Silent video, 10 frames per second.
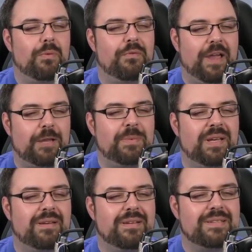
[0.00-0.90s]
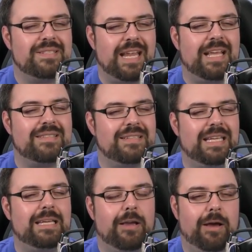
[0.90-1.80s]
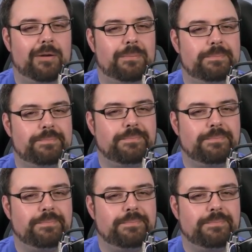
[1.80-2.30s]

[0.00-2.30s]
Venkman, Stantz, and Egon